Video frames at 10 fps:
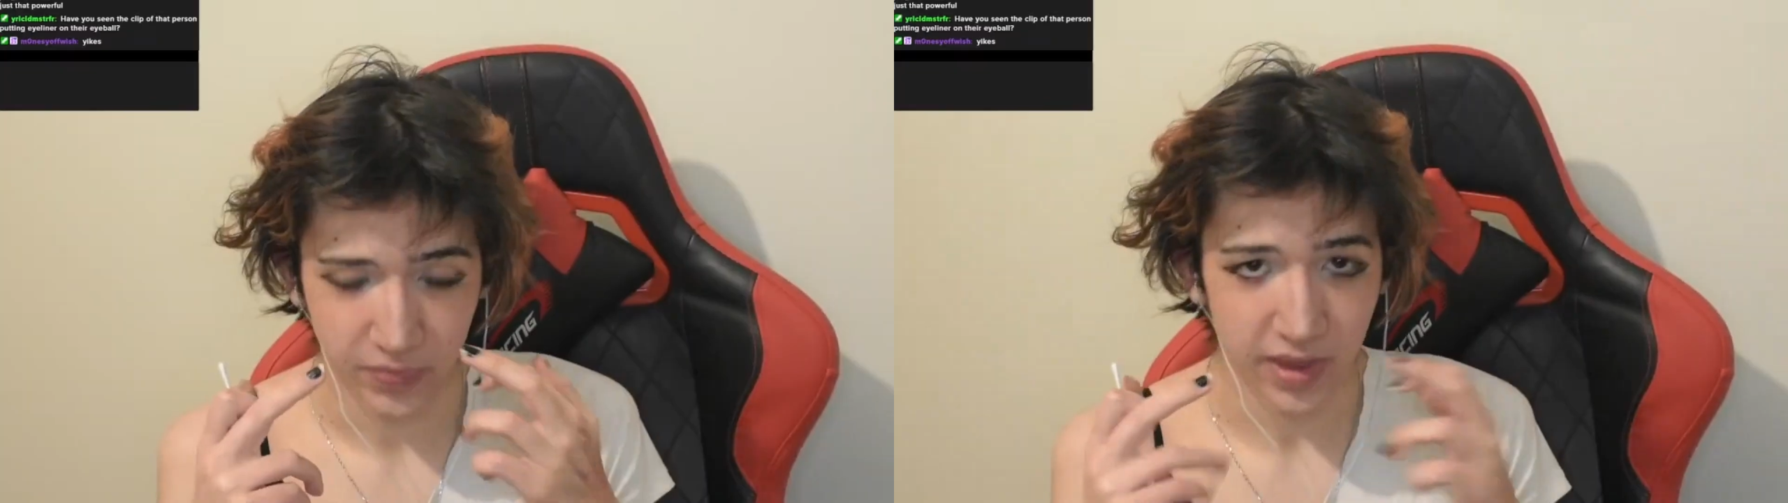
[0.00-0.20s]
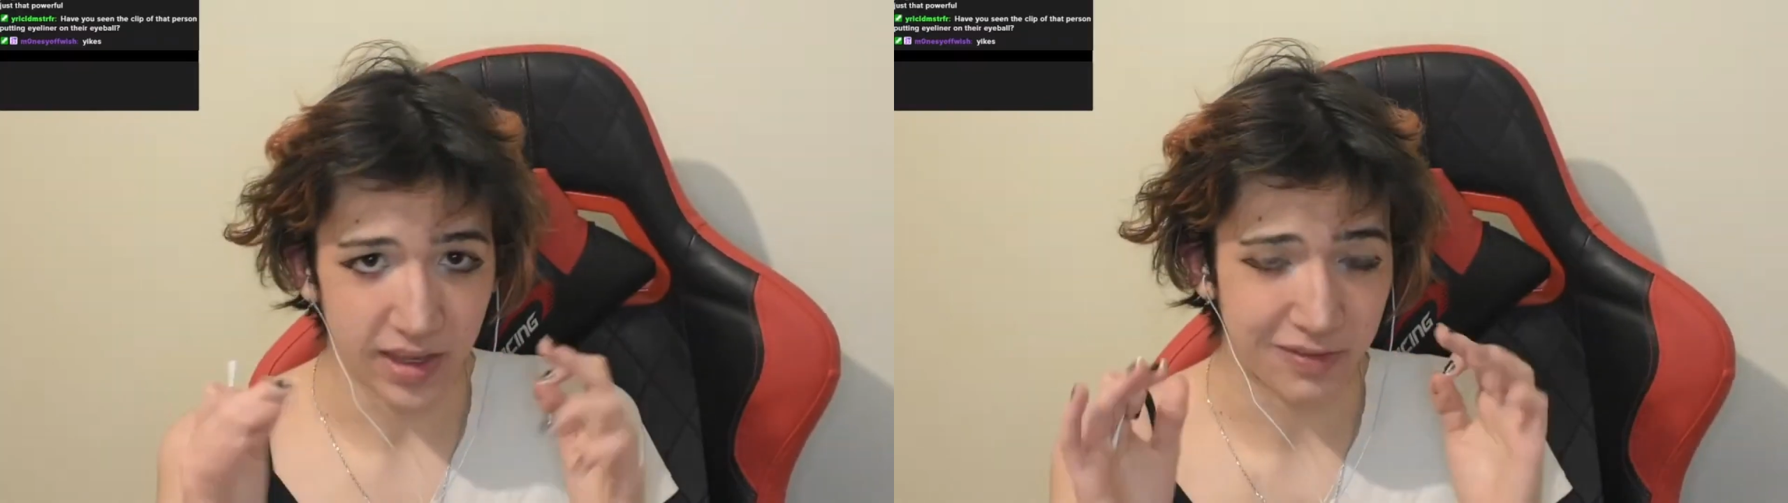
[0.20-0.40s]

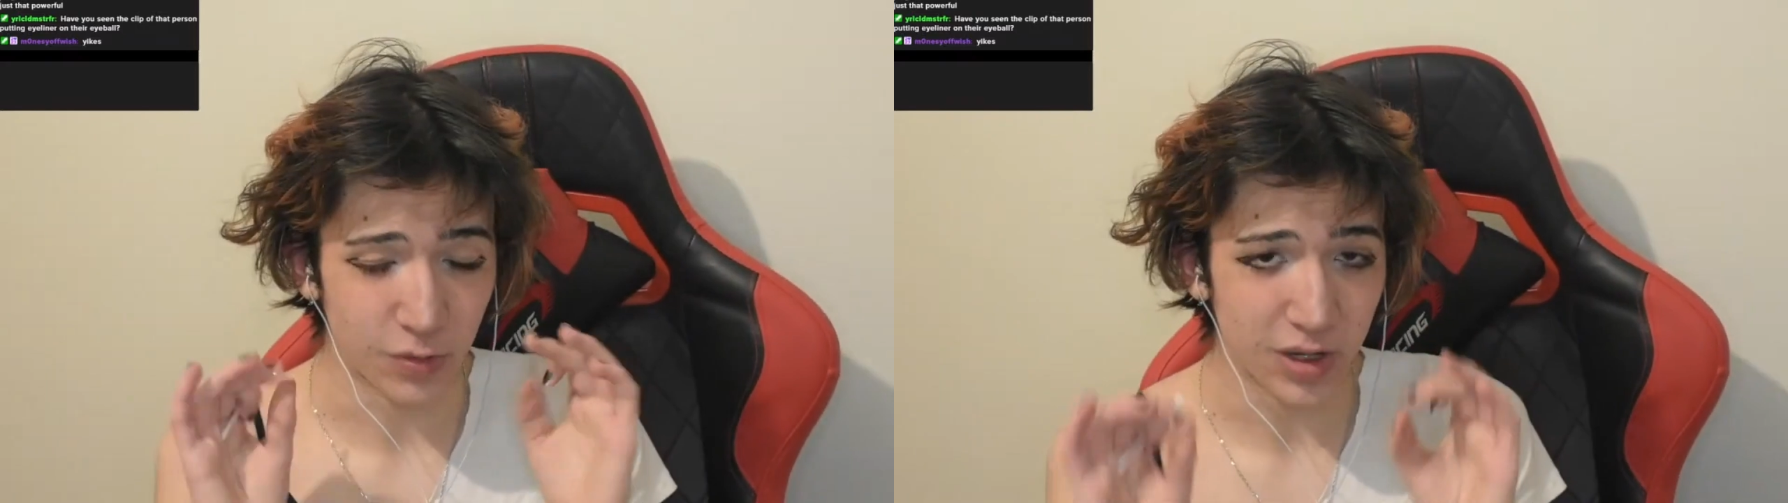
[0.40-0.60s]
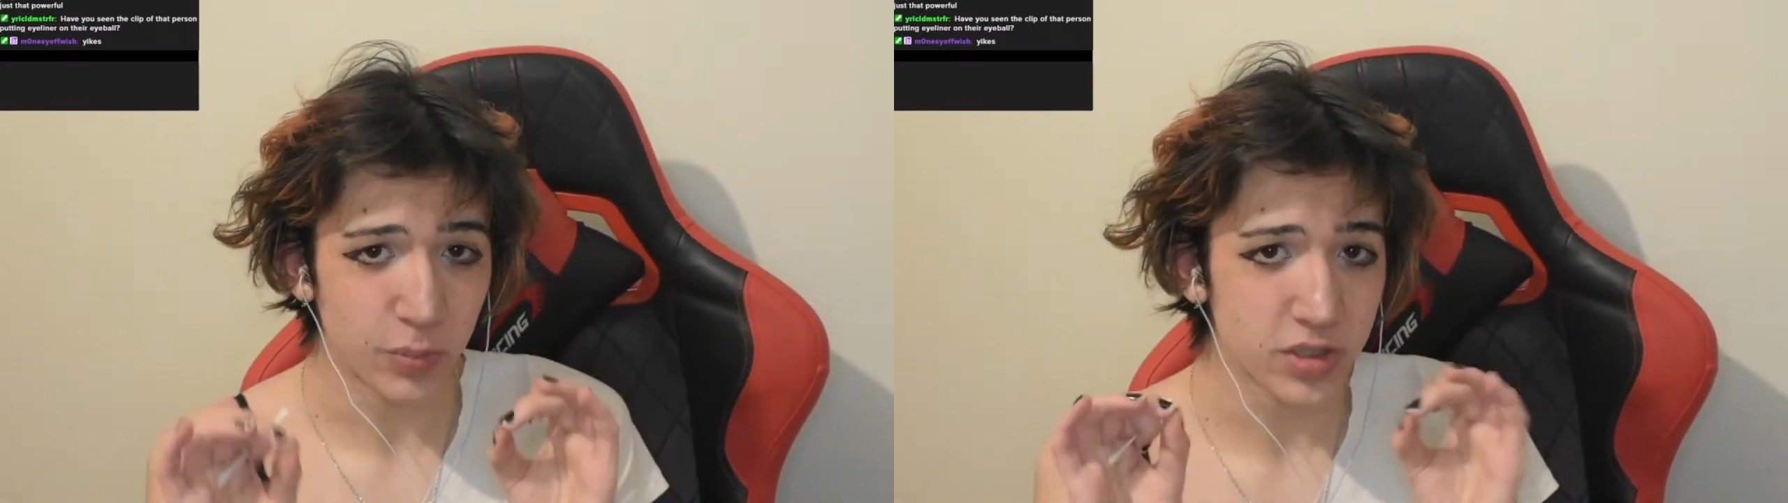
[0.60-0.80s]
If you
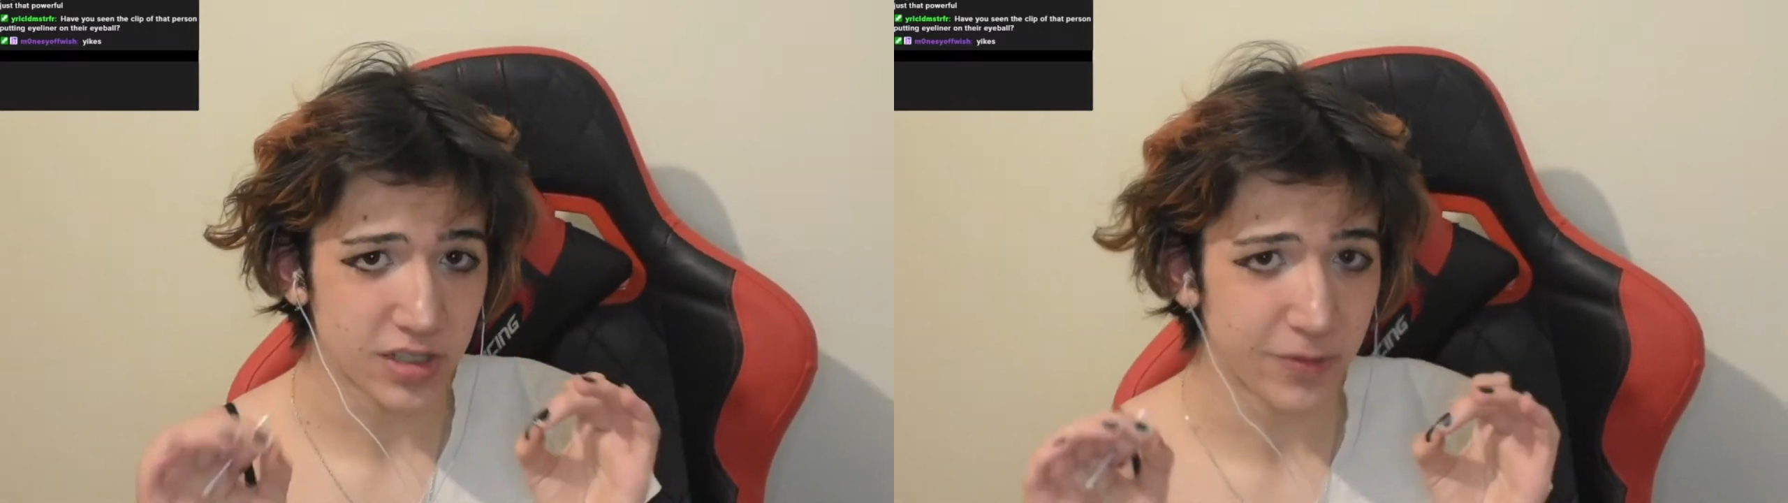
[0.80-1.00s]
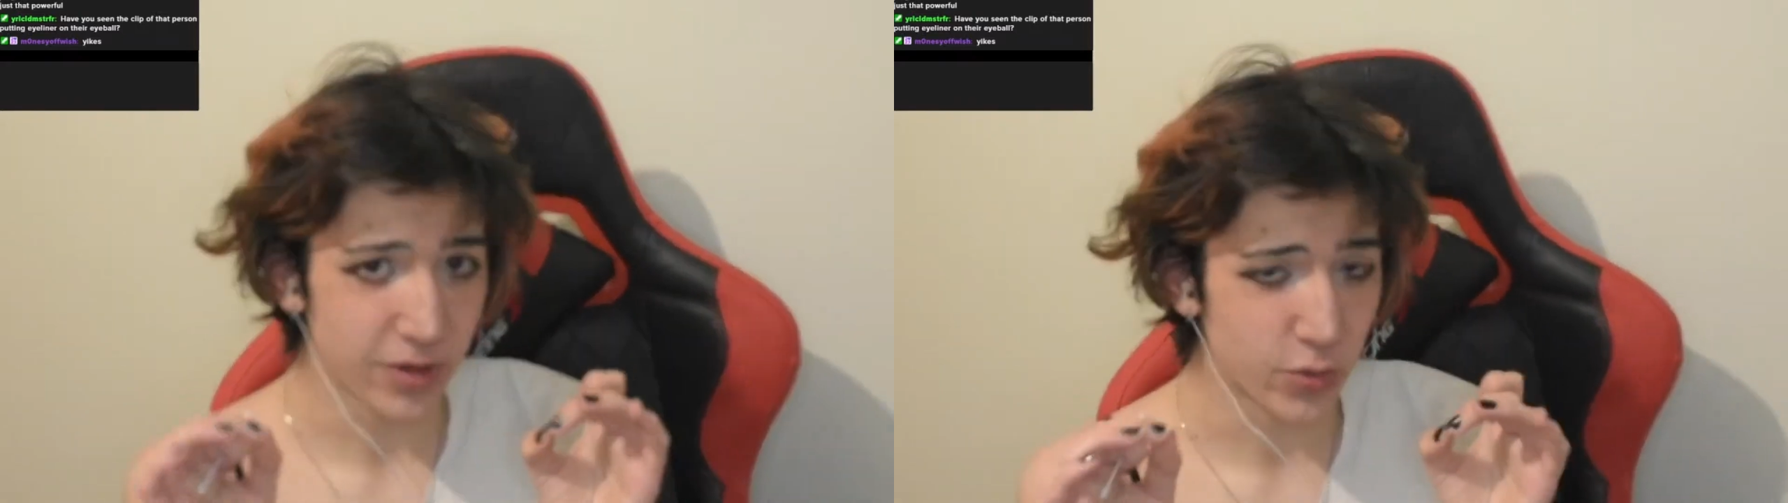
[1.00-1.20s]
want to put
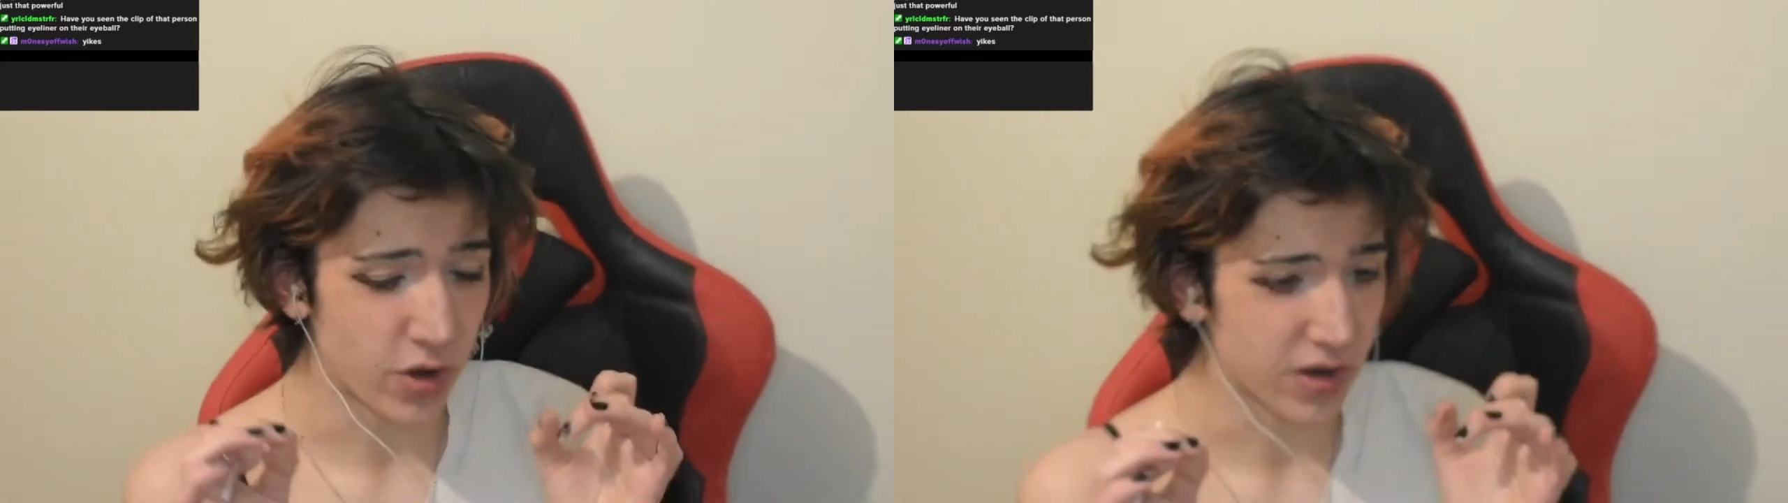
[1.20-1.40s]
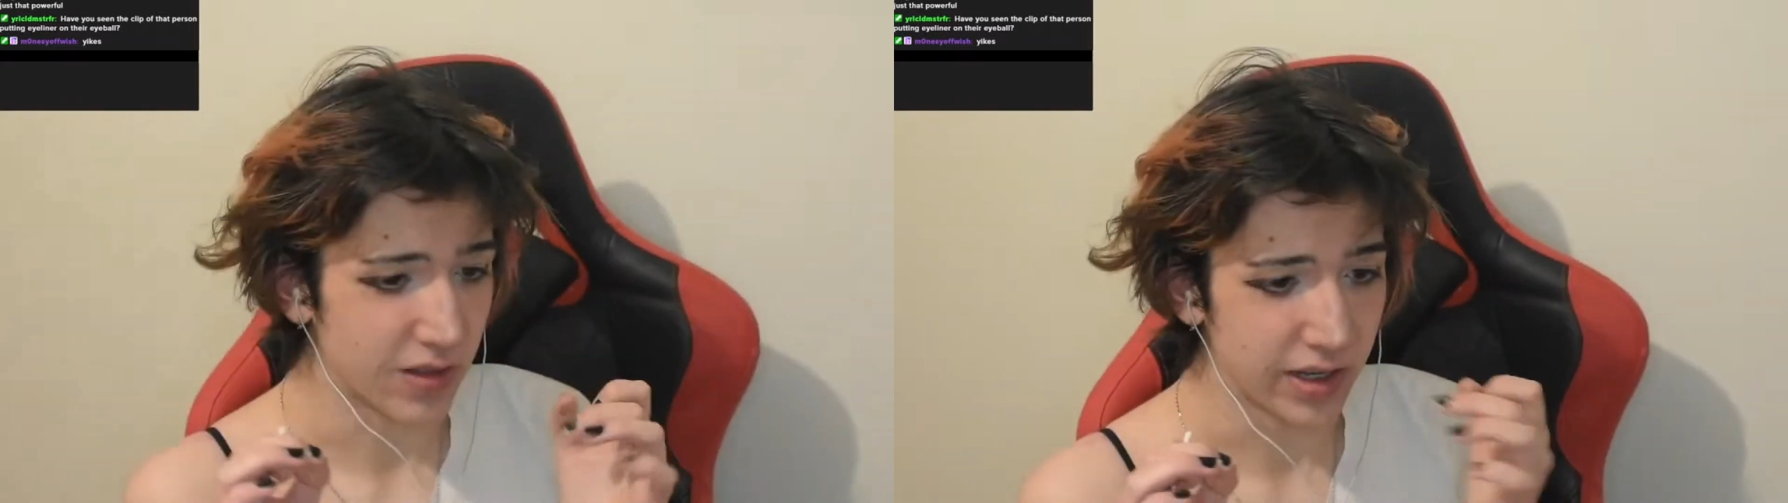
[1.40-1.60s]
stuff on your
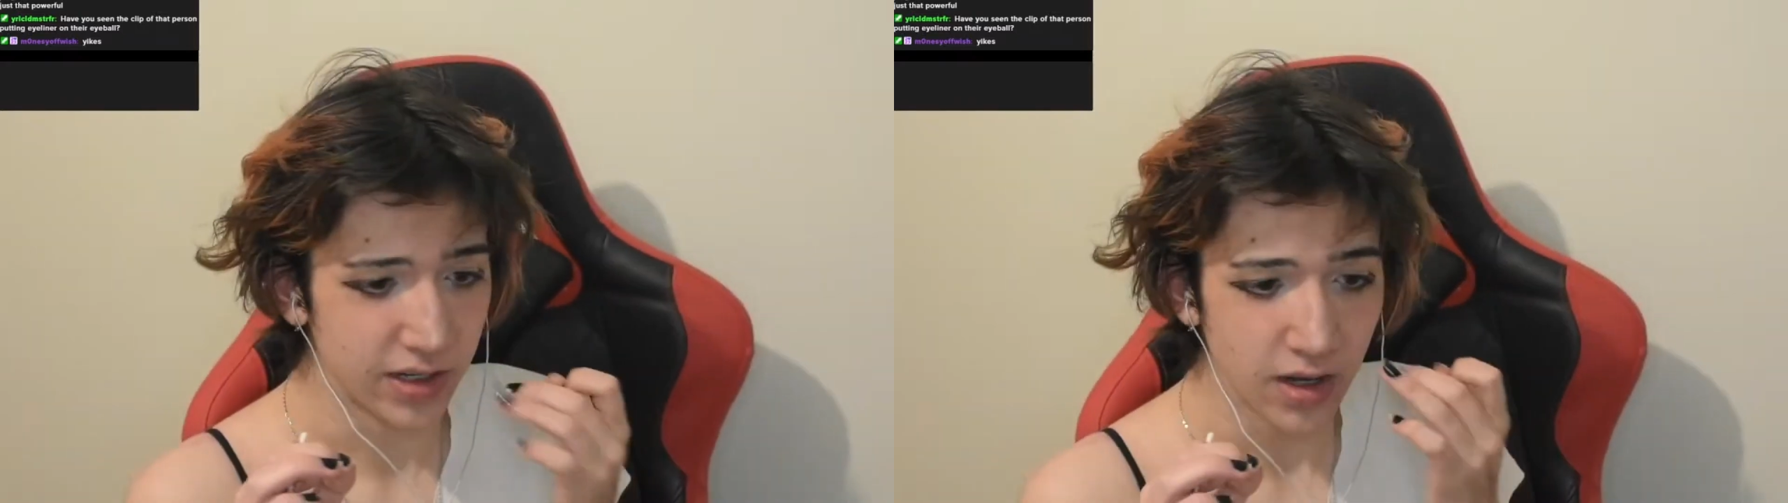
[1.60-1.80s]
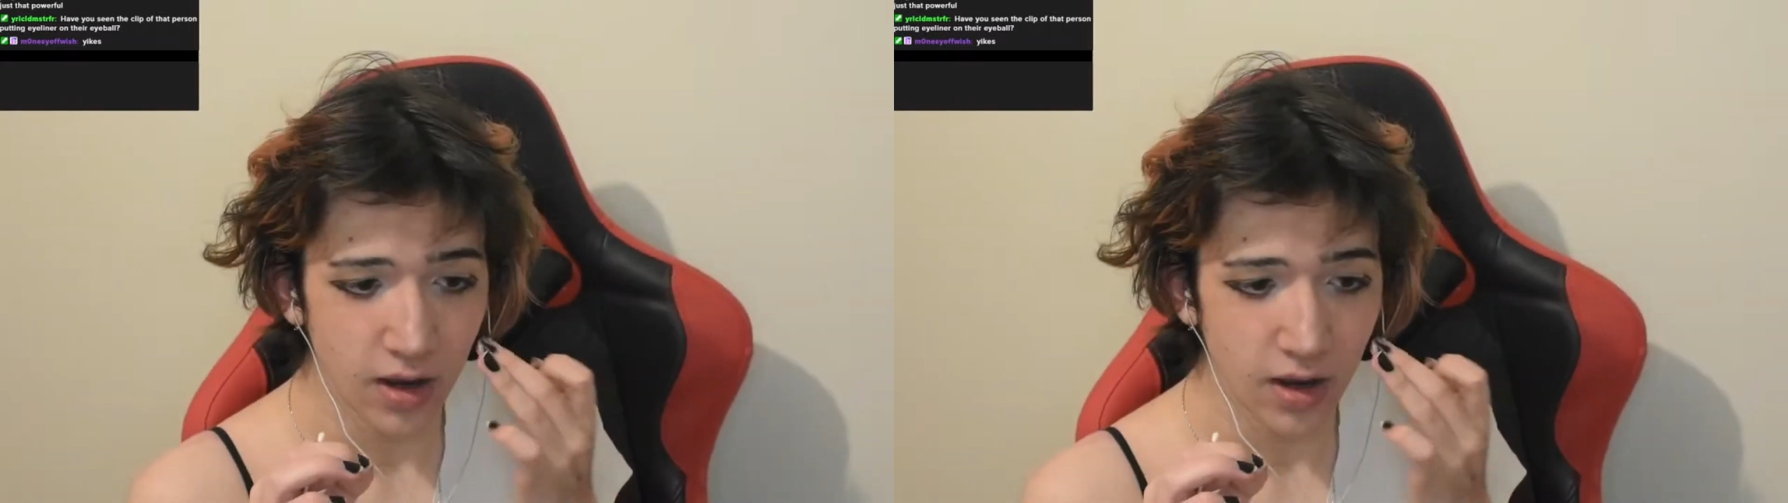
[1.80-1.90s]
waterline,